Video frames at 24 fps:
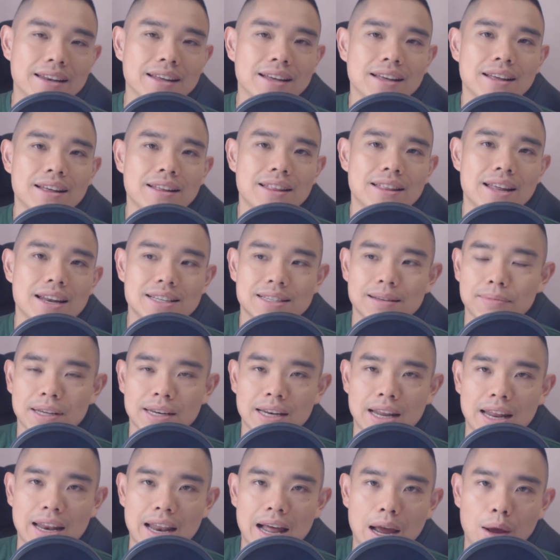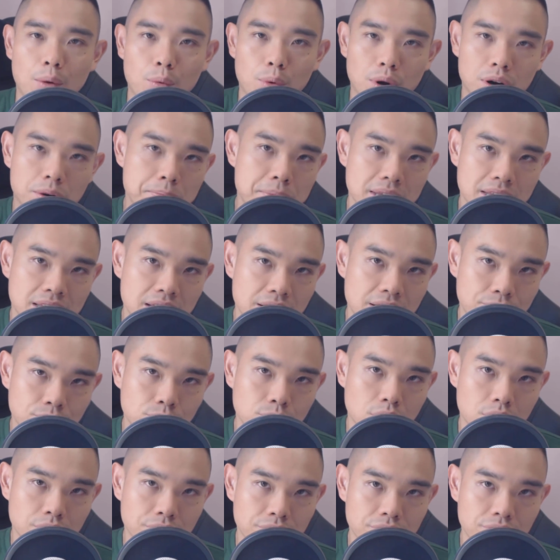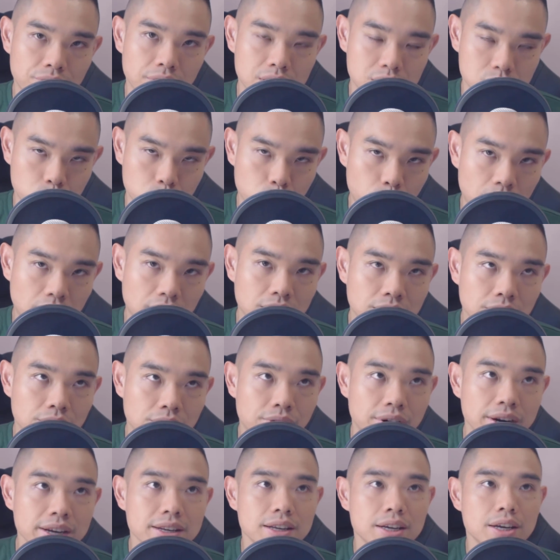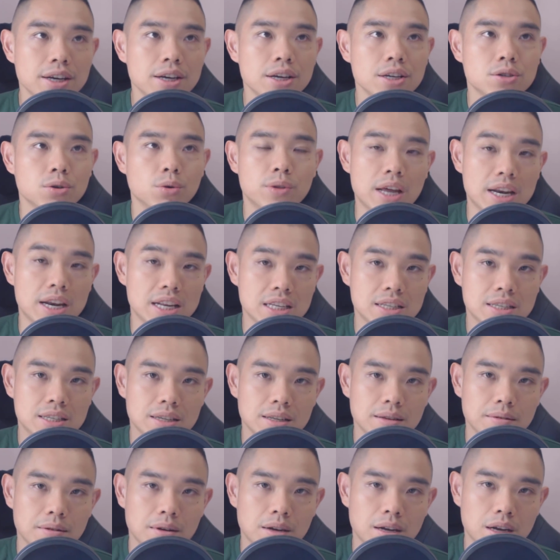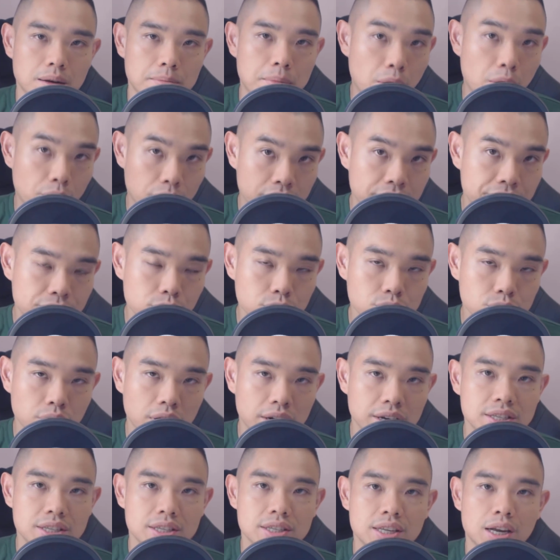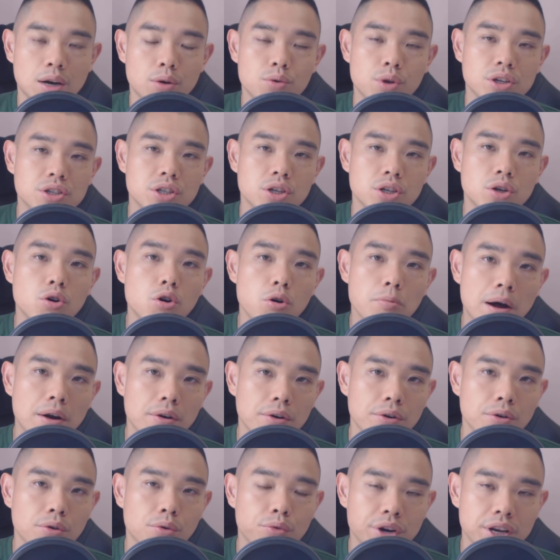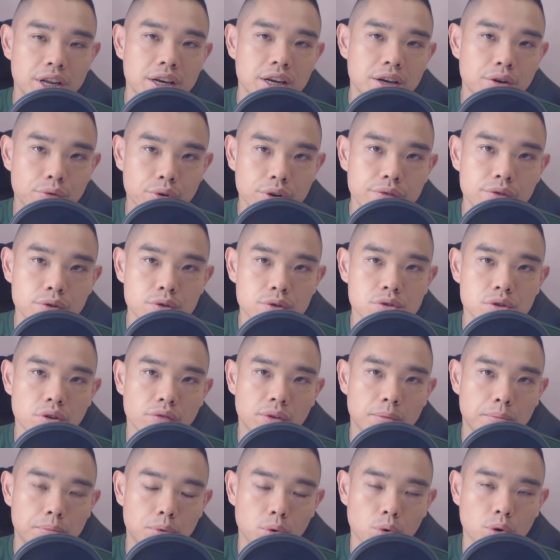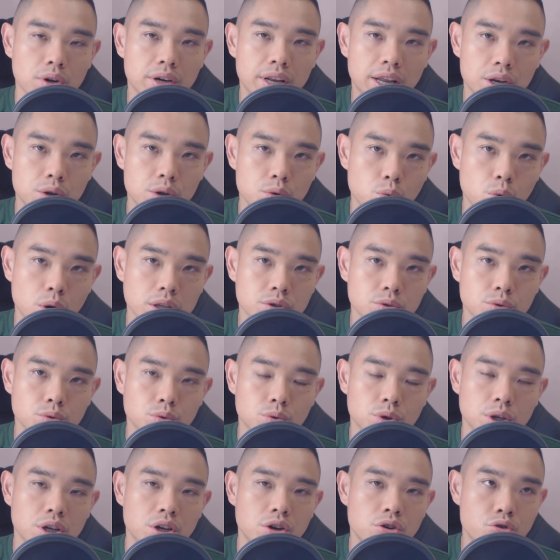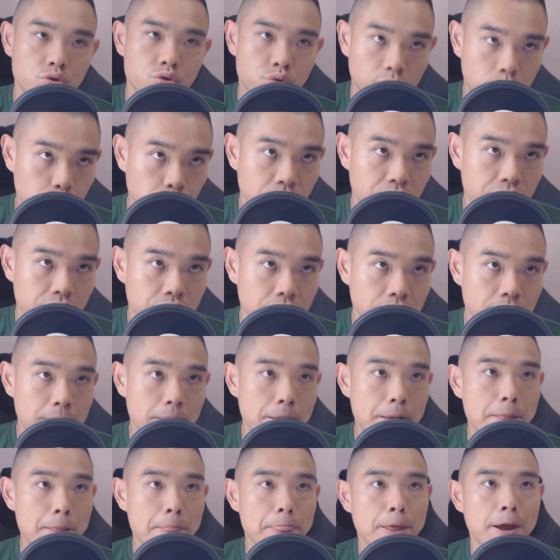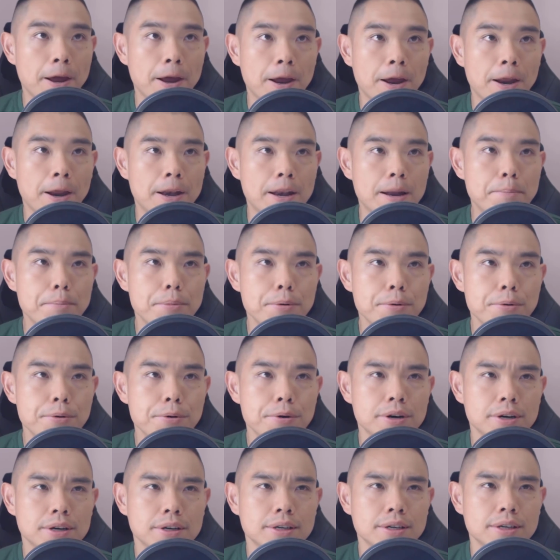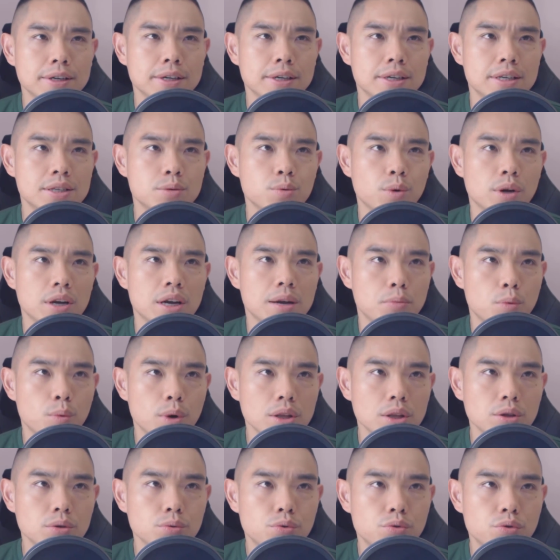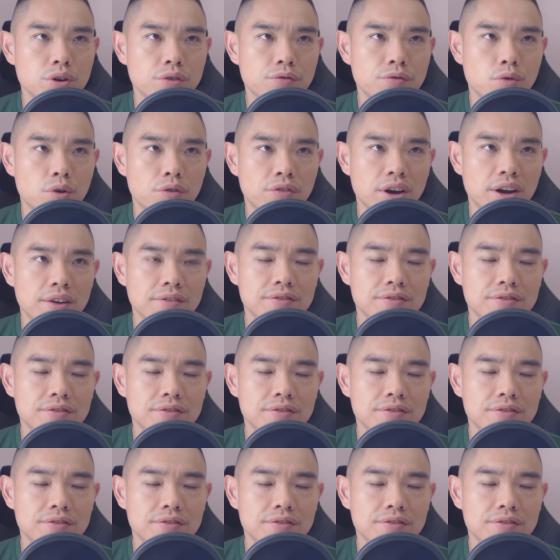that is something that I want to be careful of as well. All right. So that is about reviews, right? This is how you actually go about, reading the reviews of the broker that you want to trade with. And number 1, 2, 3, 4, 5. Number